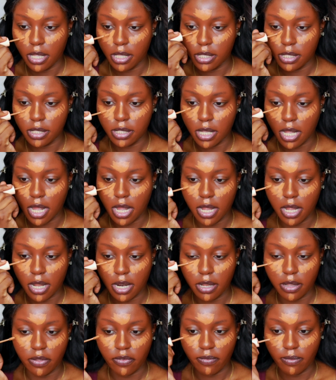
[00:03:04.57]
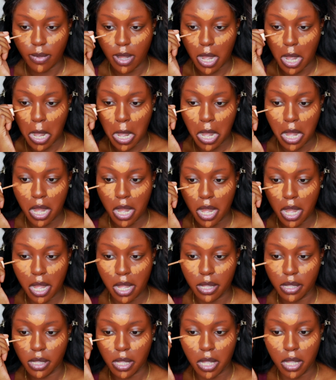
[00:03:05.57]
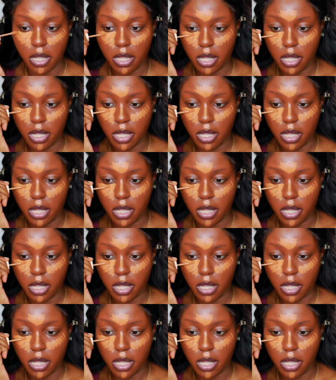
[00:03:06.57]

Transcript: inside of my eye.